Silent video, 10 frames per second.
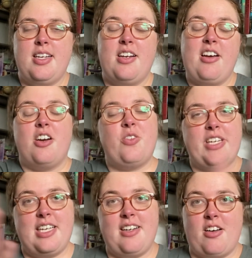not only
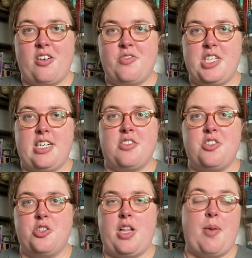in honor of Jane Austen
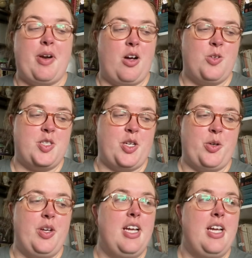July, but also